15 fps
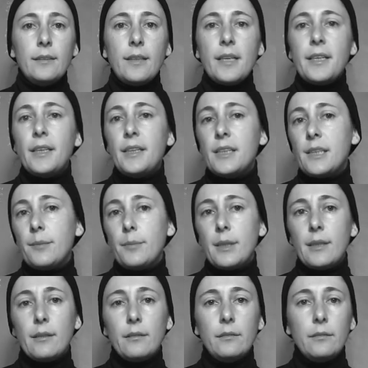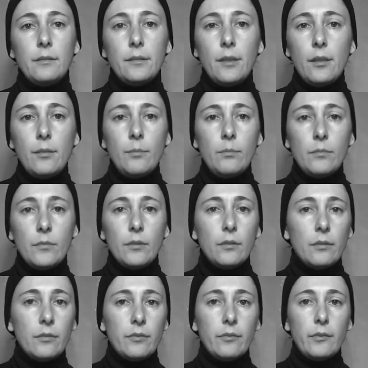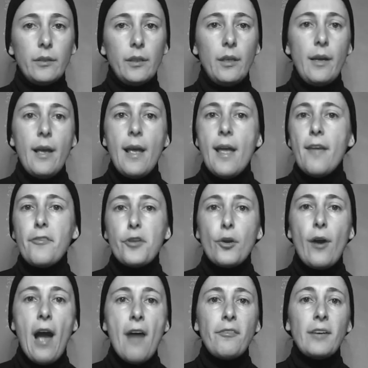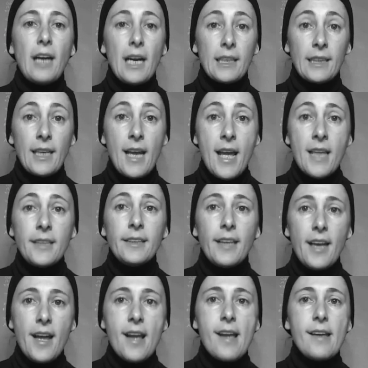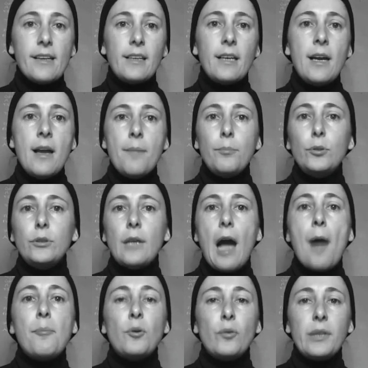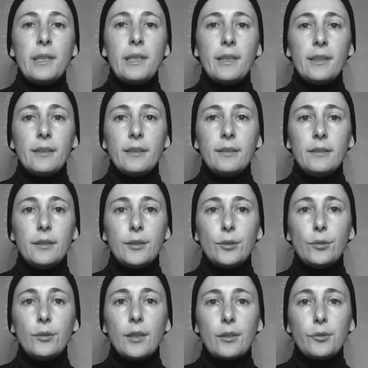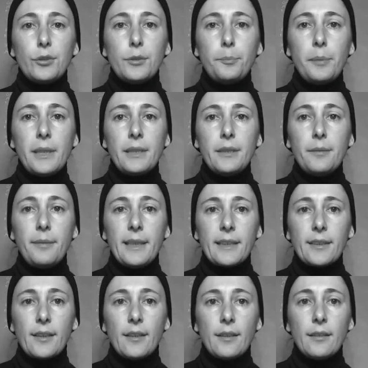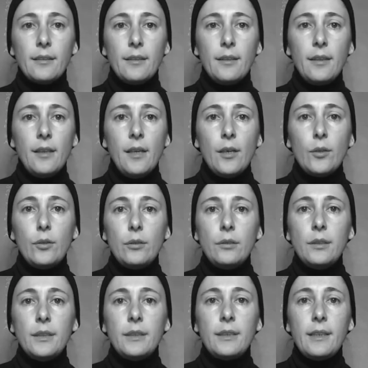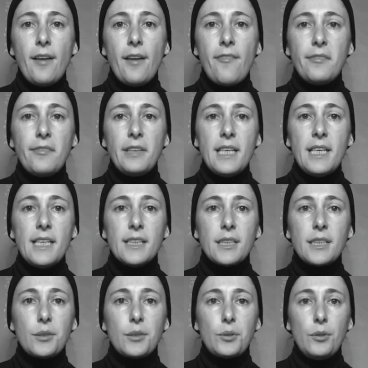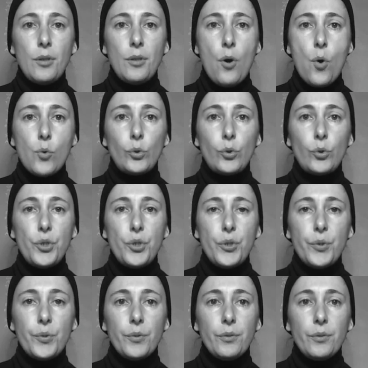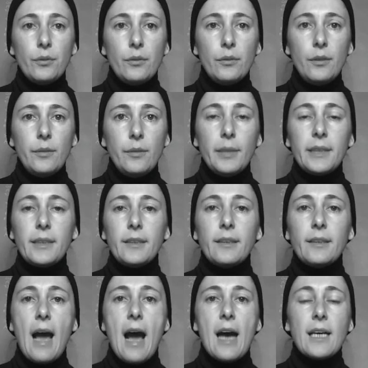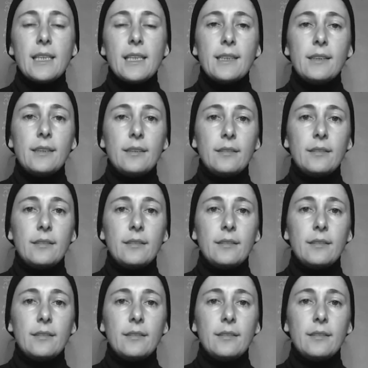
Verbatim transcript: Take it easy, man. Don't move. If you have a headache, put up with it. The sooner you speak, the better. Who did give this note to you? Beatrice asked.